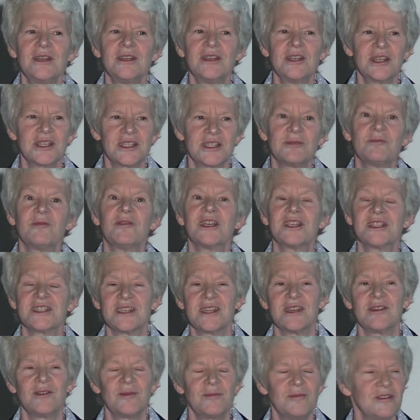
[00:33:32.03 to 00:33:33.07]
to express
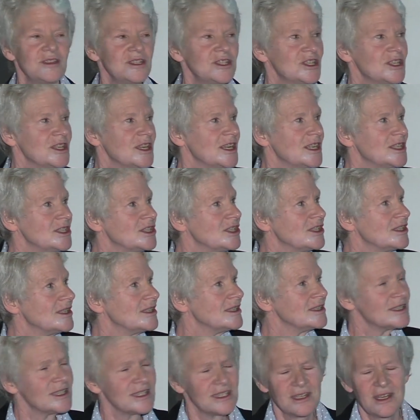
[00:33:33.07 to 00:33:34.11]
their
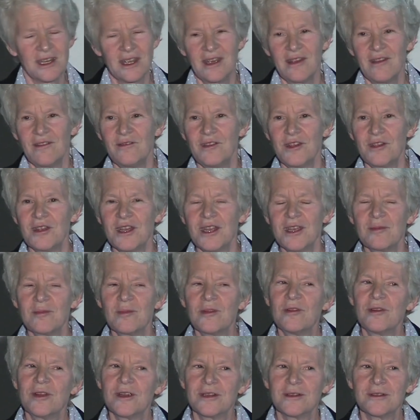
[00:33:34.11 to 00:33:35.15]
appreciation. It's very
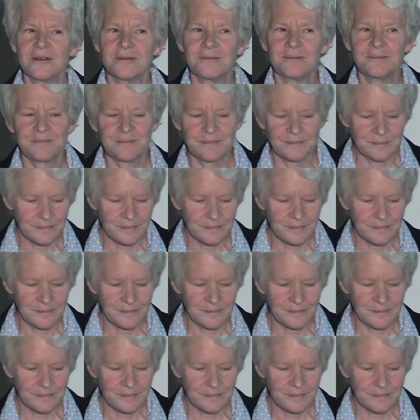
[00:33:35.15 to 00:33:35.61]
important.